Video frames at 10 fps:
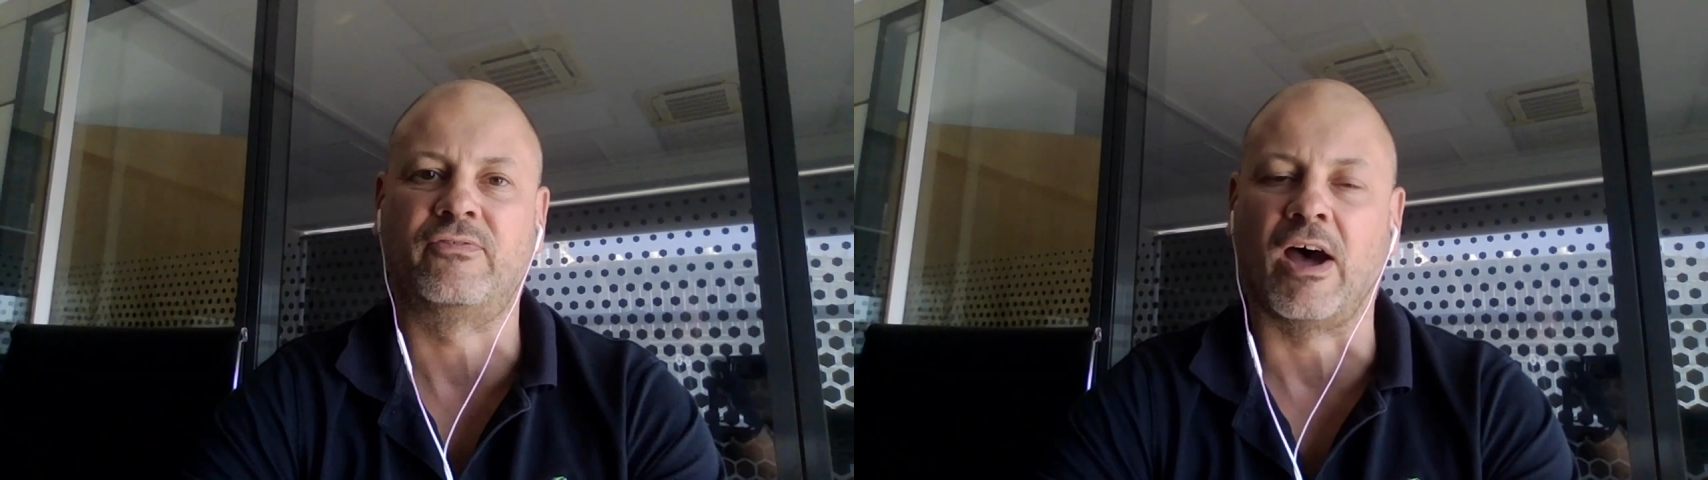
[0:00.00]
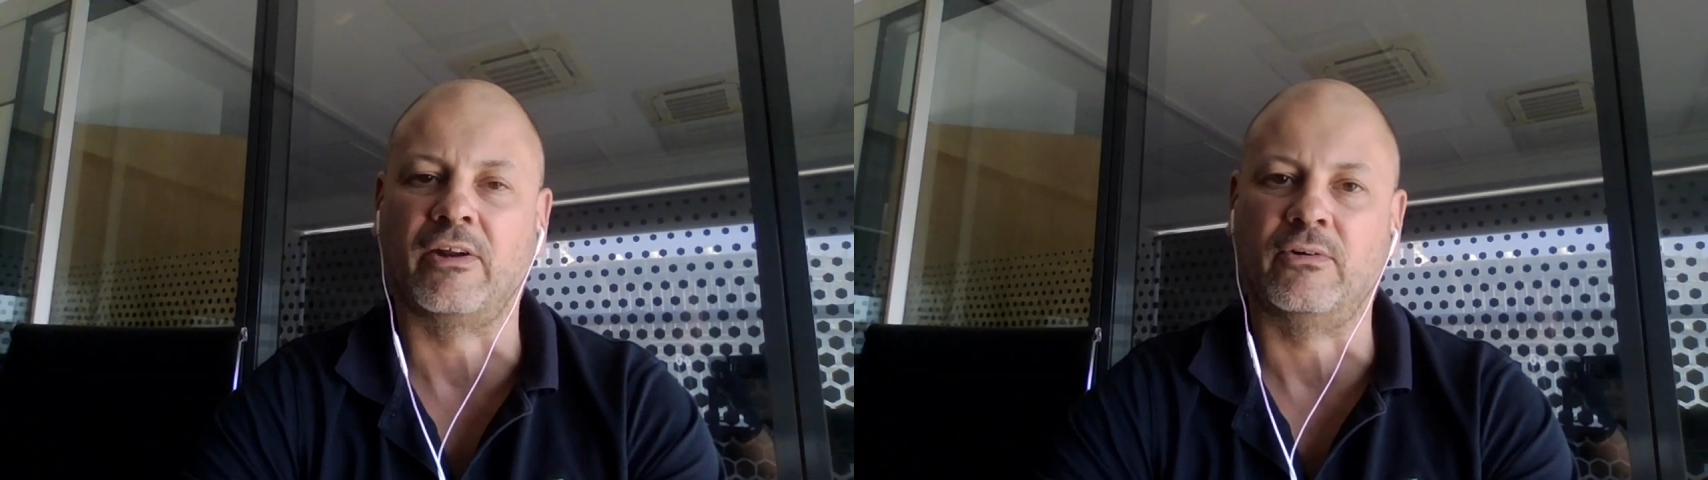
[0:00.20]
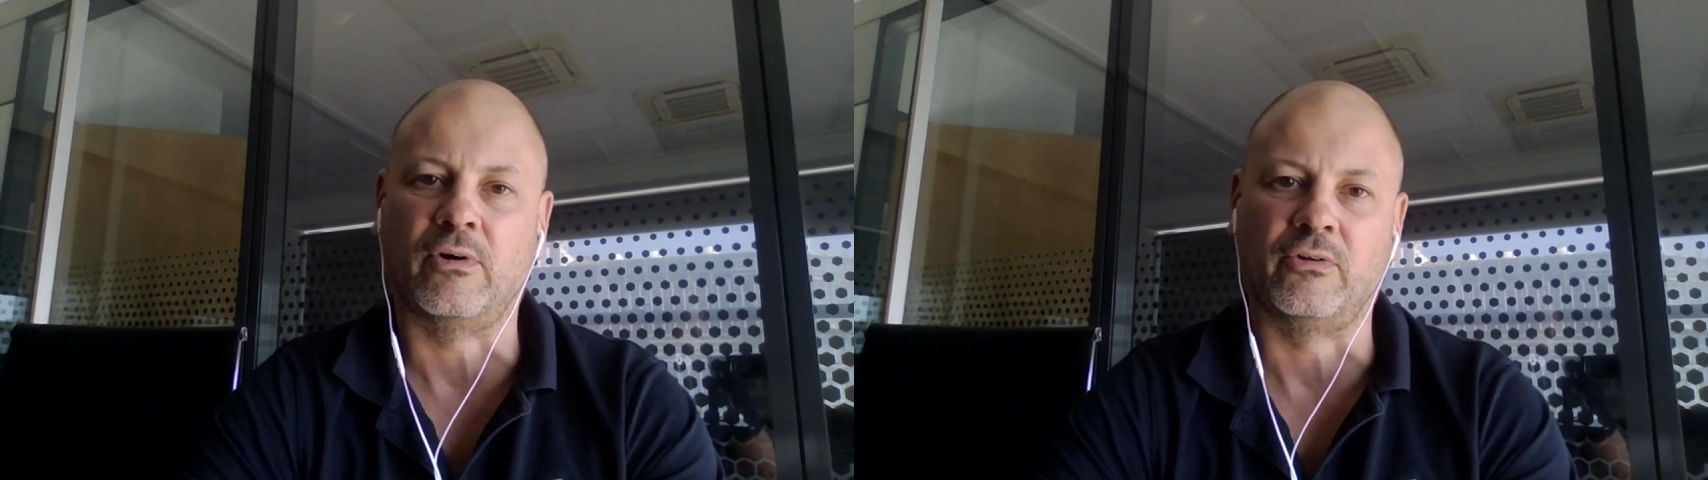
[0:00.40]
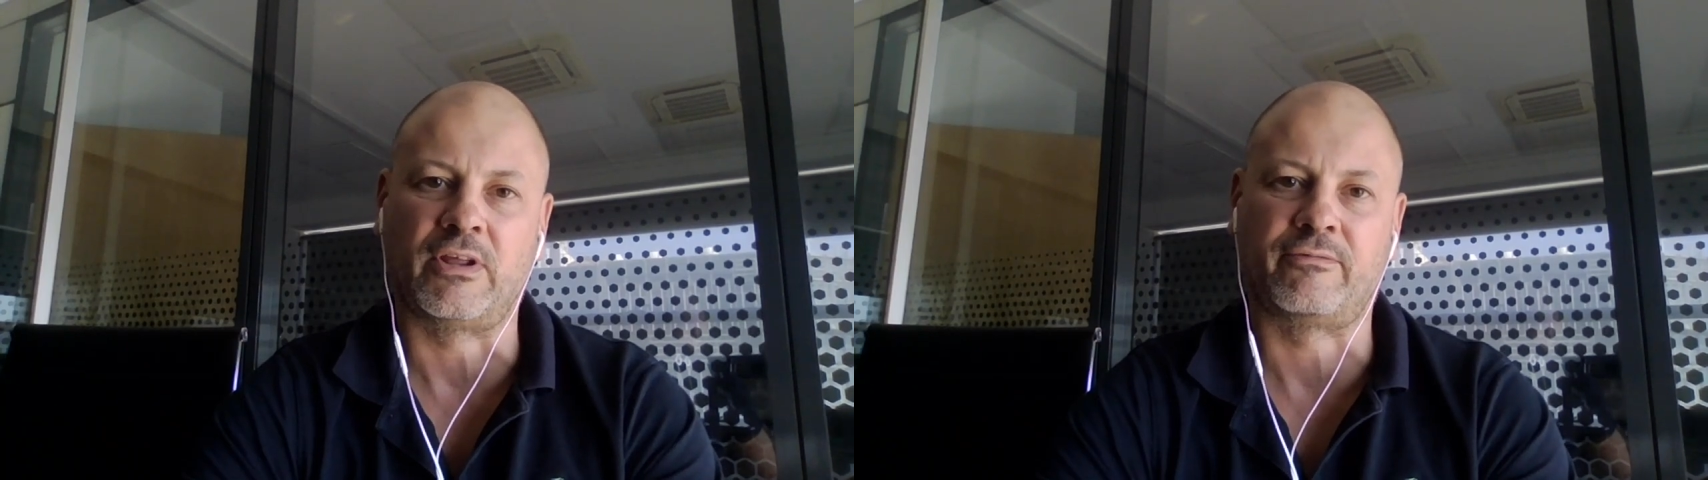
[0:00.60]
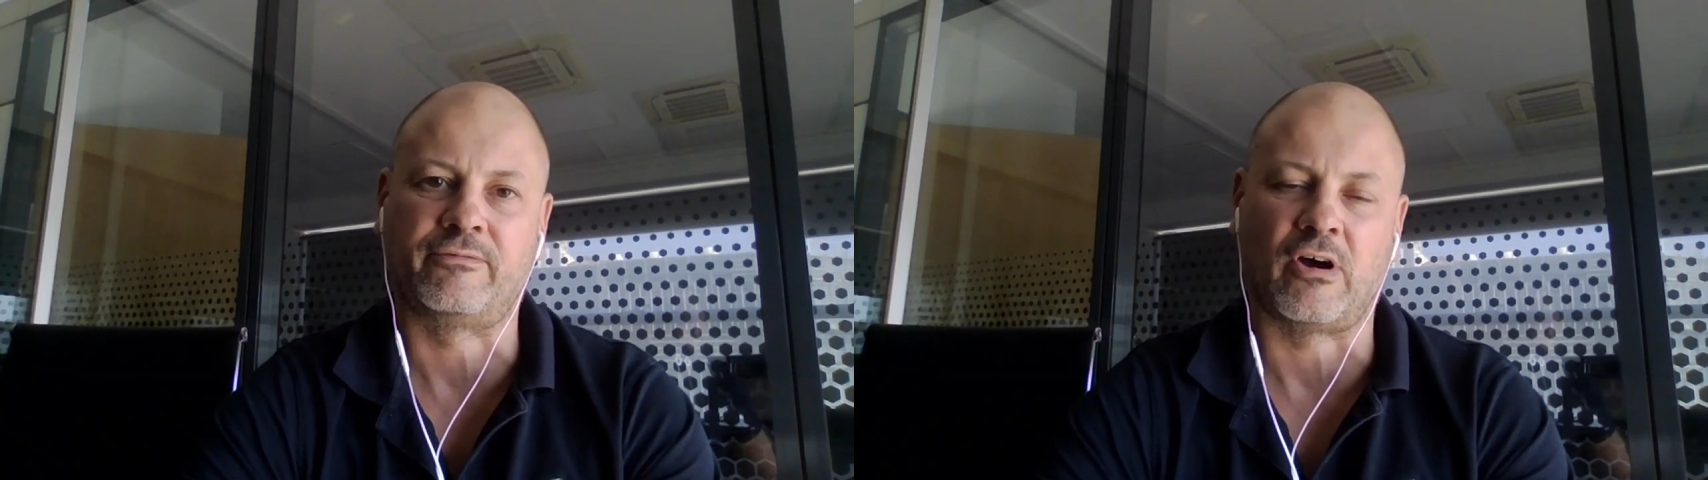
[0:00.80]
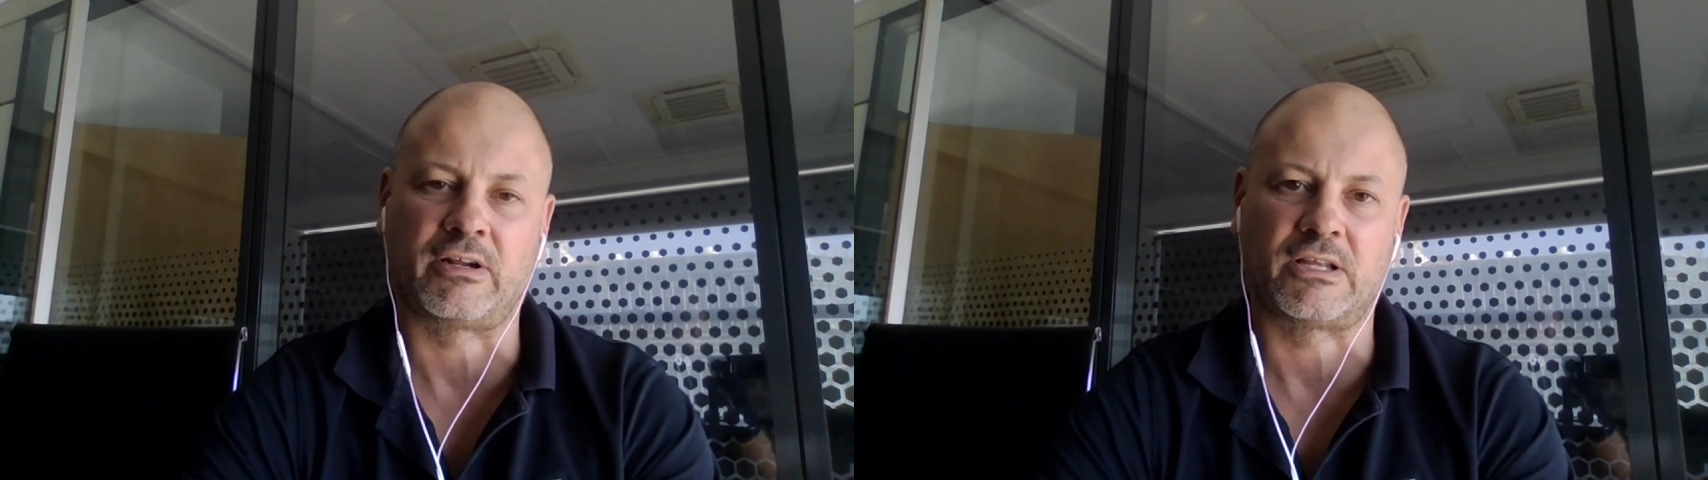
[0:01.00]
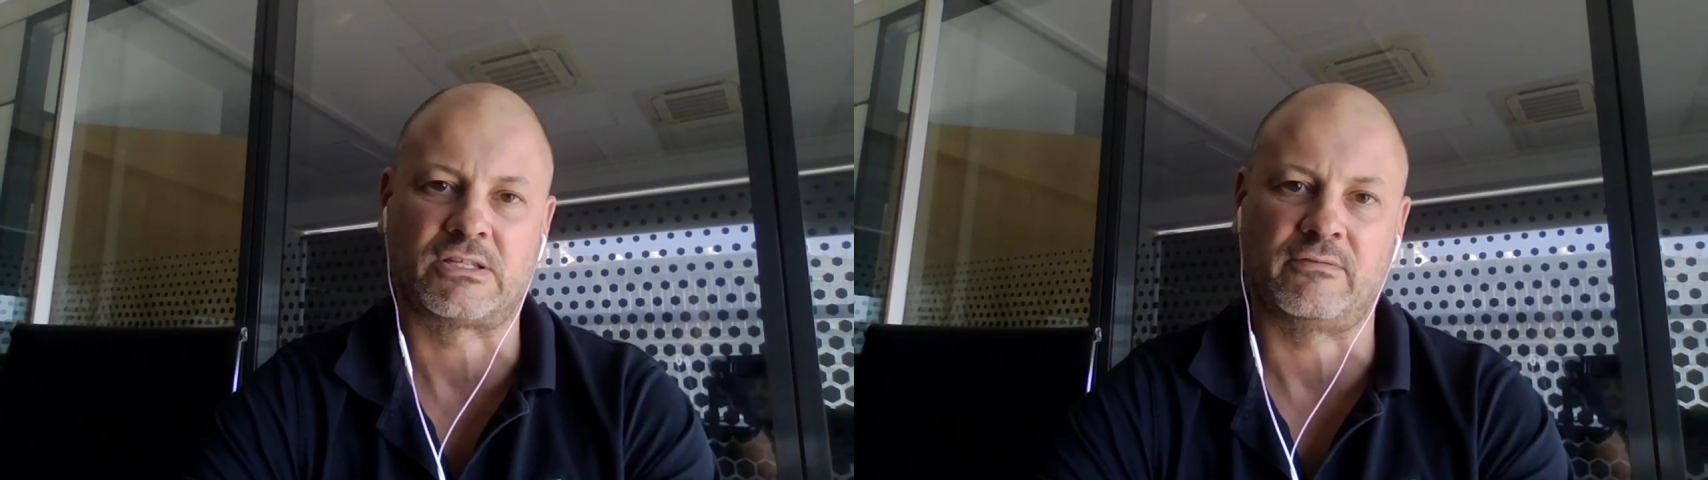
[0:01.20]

done on their fight against